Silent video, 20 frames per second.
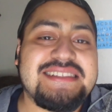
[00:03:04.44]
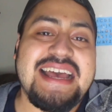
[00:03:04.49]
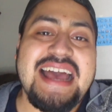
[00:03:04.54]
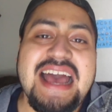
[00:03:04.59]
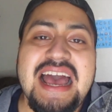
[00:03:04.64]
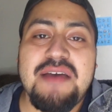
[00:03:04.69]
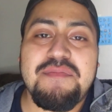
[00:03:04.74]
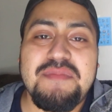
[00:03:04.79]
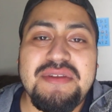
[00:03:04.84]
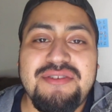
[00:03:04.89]
that
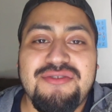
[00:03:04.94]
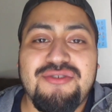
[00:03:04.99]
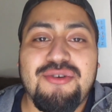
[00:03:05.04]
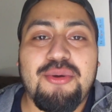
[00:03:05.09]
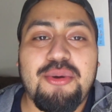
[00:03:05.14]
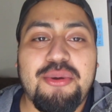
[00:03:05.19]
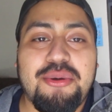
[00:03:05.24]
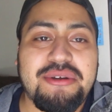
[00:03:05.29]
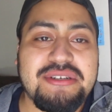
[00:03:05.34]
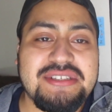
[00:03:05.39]
happened, of
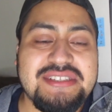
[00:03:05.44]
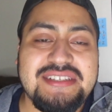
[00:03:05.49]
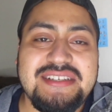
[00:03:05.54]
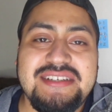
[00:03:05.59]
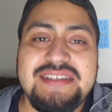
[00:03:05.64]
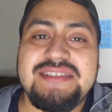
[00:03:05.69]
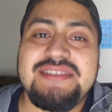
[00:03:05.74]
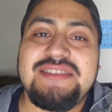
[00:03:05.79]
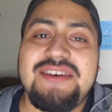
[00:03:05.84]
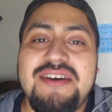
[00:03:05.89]
course.
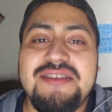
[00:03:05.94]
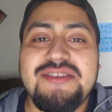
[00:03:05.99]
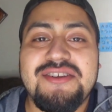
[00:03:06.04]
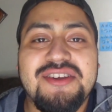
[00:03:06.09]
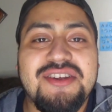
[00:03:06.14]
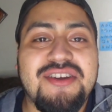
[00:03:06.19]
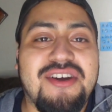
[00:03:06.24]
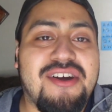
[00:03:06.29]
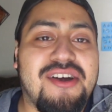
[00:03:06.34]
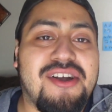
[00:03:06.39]
The
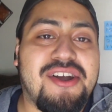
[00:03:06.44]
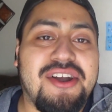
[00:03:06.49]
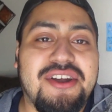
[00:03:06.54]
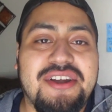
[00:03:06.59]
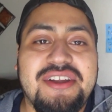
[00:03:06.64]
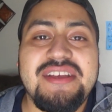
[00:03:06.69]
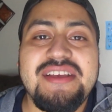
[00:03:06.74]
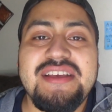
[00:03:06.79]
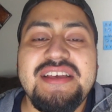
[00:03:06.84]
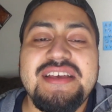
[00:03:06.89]

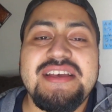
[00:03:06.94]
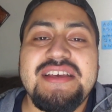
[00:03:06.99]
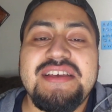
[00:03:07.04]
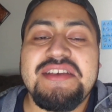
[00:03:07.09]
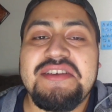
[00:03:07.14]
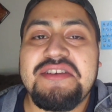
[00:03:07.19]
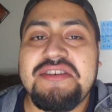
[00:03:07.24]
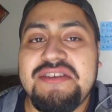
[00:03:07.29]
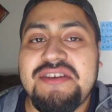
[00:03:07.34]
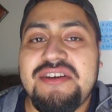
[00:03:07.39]
undercard,
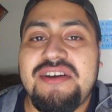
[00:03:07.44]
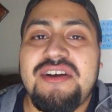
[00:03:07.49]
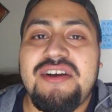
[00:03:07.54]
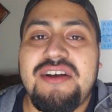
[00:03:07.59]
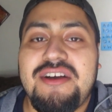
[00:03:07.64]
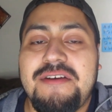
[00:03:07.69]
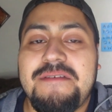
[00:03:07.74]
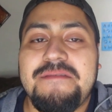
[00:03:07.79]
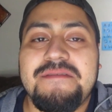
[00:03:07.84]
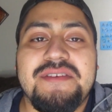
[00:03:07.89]

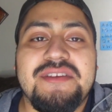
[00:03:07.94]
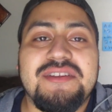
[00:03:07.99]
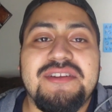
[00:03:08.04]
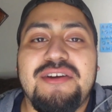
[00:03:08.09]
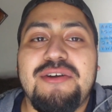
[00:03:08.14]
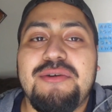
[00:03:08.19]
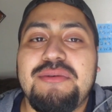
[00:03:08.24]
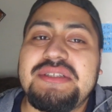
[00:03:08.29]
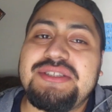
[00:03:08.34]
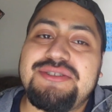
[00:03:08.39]
you
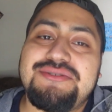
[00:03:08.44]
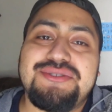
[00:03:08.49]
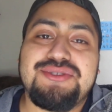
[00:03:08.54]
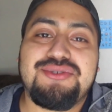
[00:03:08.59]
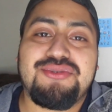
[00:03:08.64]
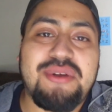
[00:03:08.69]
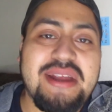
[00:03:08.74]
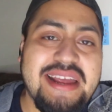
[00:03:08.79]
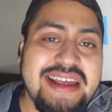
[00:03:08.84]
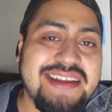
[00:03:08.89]
know, which was
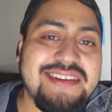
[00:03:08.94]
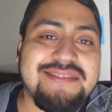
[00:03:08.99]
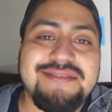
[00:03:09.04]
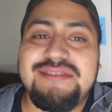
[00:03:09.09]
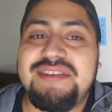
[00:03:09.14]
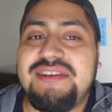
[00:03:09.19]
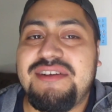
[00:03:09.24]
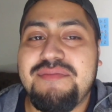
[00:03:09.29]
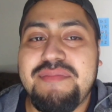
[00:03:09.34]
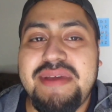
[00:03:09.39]
great,
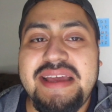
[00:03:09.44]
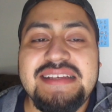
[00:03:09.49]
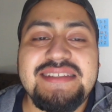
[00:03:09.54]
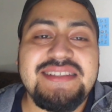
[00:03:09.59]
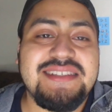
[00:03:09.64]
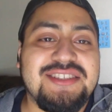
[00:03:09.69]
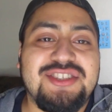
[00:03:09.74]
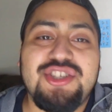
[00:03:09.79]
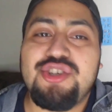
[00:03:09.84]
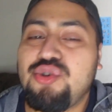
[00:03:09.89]

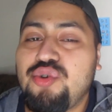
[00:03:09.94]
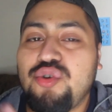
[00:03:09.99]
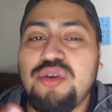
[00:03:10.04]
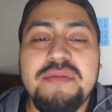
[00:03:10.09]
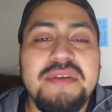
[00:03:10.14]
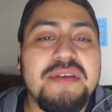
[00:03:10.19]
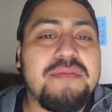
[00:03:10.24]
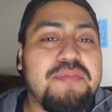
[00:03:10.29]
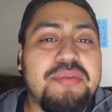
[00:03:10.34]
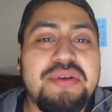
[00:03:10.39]
amazing. 2
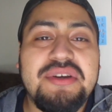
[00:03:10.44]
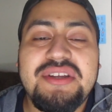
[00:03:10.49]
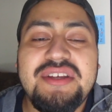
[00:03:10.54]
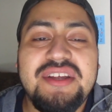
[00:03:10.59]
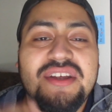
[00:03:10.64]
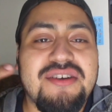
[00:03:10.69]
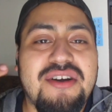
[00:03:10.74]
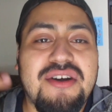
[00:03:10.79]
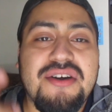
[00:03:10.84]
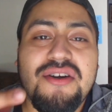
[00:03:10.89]
women put
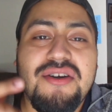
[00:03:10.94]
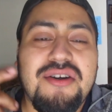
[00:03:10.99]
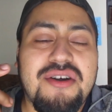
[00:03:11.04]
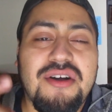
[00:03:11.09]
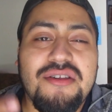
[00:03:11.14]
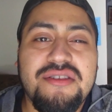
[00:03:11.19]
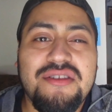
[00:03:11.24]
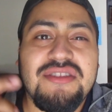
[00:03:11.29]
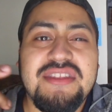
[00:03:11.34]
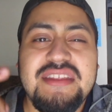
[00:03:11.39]
it all
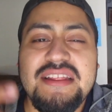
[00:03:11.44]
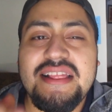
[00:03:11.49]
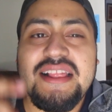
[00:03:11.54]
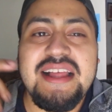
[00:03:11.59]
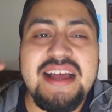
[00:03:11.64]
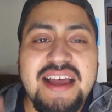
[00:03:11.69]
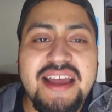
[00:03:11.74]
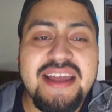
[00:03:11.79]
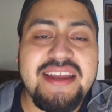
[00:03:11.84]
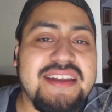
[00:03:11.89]
on the
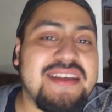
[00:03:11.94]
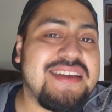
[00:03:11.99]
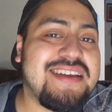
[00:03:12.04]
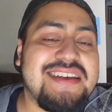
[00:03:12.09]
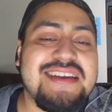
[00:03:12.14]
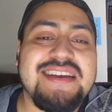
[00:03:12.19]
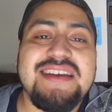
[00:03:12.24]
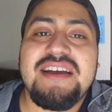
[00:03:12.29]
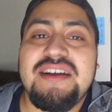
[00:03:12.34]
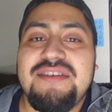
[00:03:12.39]
line
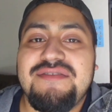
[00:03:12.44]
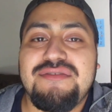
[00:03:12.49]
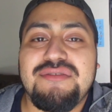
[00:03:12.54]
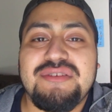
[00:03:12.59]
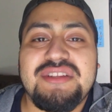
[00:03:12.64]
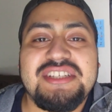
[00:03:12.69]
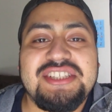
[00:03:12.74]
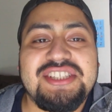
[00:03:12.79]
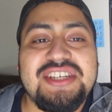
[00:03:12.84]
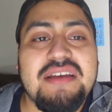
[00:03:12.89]
for
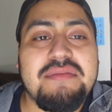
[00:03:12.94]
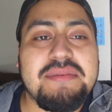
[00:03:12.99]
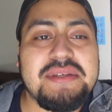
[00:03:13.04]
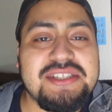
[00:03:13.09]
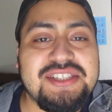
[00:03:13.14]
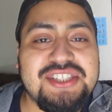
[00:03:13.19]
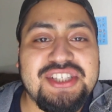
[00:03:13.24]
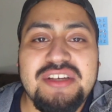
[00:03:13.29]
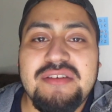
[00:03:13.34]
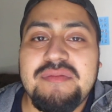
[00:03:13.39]
the
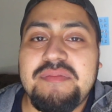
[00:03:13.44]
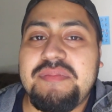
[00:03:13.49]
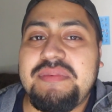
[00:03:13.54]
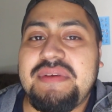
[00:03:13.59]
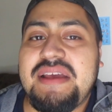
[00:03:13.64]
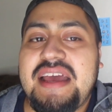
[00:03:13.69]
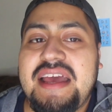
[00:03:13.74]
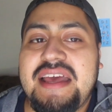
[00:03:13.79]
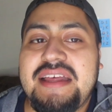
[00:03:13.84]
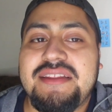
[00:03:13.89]
championship,
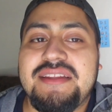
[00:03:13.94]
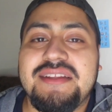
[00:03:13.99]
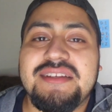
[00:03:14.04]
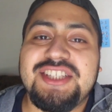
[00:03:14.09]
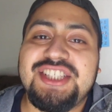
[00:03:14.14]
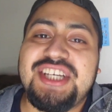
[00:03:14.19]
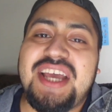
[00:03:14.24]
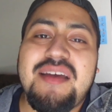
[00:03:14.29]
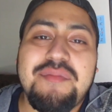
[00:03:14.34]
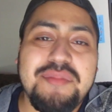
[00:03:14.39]
and the
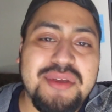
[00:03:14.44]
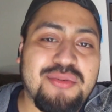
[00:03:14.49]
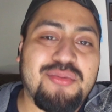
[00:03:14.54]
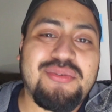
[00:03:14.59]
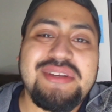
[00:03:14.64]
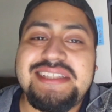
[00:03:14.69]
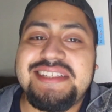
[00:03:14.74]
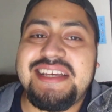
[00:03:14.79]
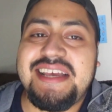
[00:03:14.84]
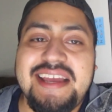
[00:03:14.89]
champion
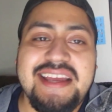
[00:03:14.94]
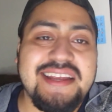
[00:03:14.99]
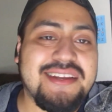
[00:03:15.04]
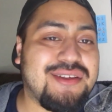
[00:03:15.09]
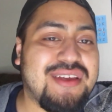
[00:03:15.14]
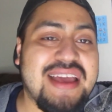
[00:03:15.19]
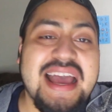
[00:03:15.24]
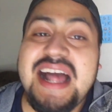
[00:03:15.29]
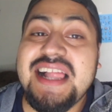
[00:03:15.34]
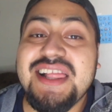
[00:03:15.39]
retained.
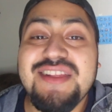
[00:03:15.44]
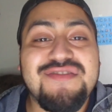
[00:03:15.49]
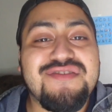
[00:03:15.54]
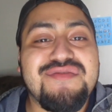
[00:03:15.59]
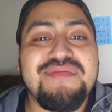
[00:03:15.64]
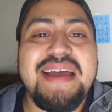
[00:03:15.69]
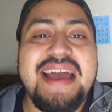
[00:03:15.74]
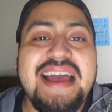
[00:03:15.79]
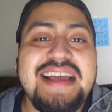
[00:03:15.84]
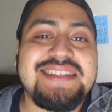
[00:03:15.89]
Hell of a
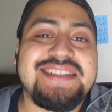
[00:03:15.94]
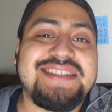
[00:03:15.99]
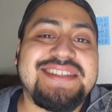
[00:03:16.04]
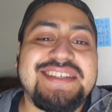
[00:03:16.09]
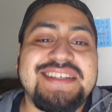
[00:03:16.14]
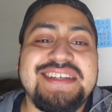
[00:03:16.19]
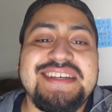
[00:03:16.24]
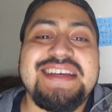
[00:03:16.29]
match.